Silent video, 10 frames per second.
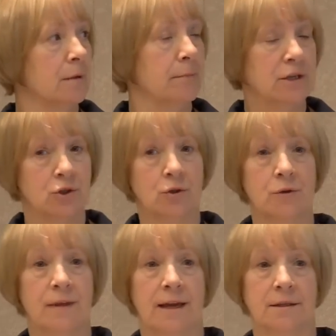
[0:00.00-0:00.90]
Make
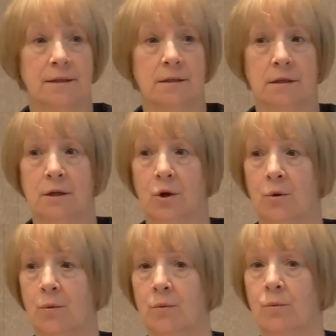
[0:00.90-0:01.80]
sure that, you
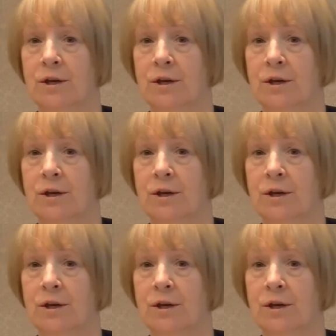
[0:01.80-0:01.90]
know,